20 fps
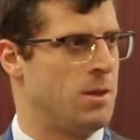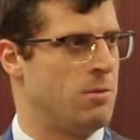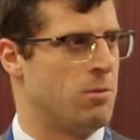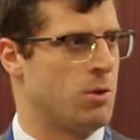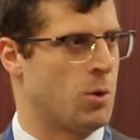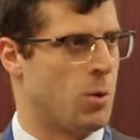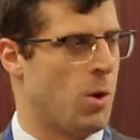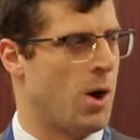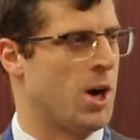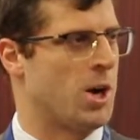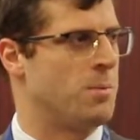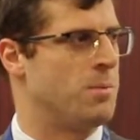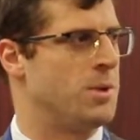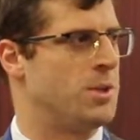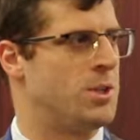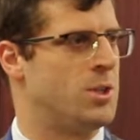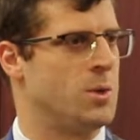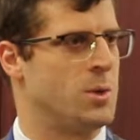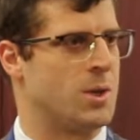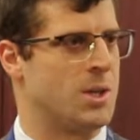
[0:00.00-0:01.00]

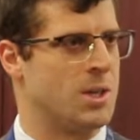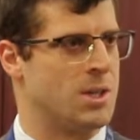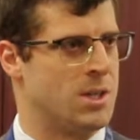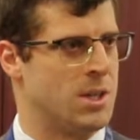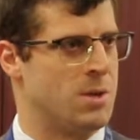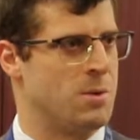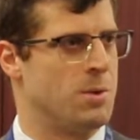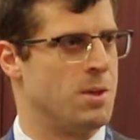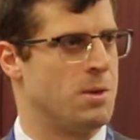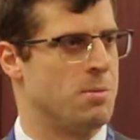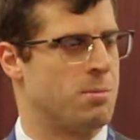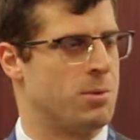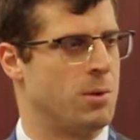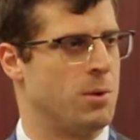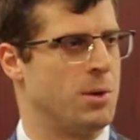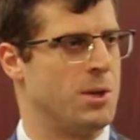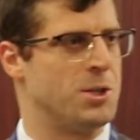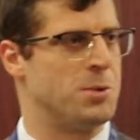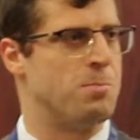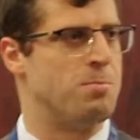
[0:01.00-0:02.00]
requirement to continue the
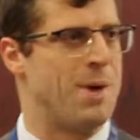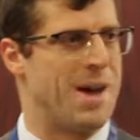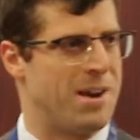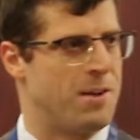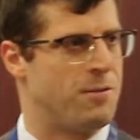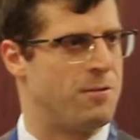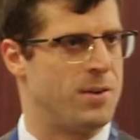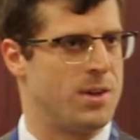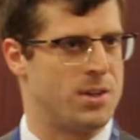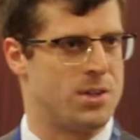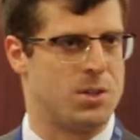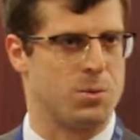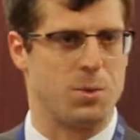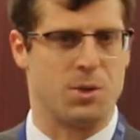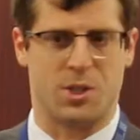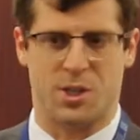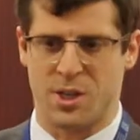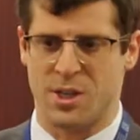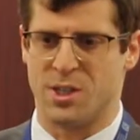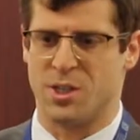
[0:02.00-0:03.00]
employee's benefits,
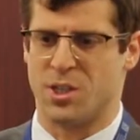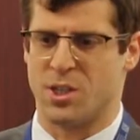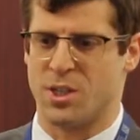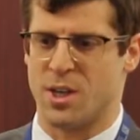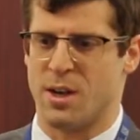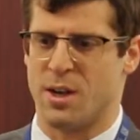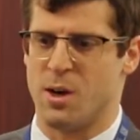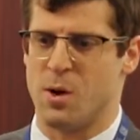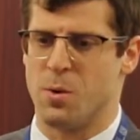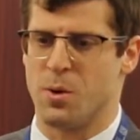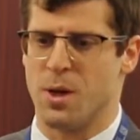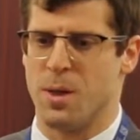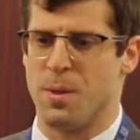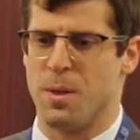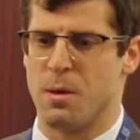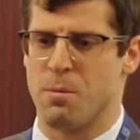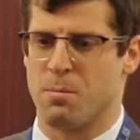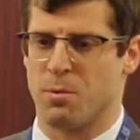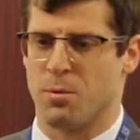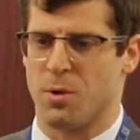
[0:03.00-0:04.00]
which is set out in
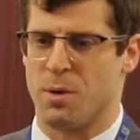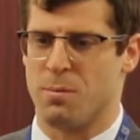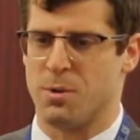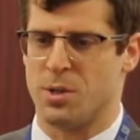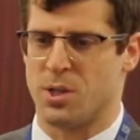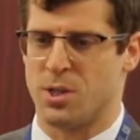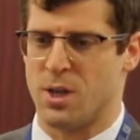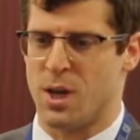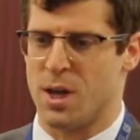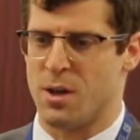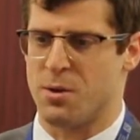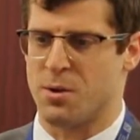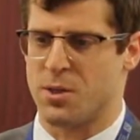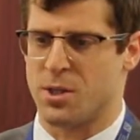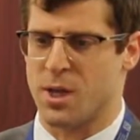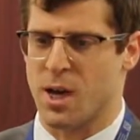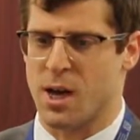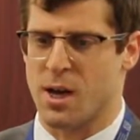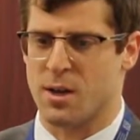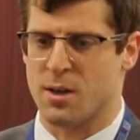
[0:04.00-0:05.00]
the Employment
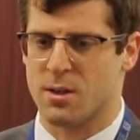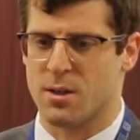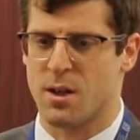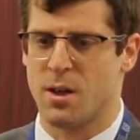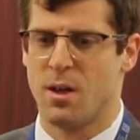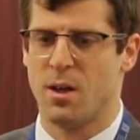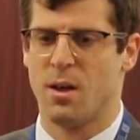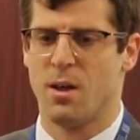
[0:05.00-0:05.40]
Standards Act.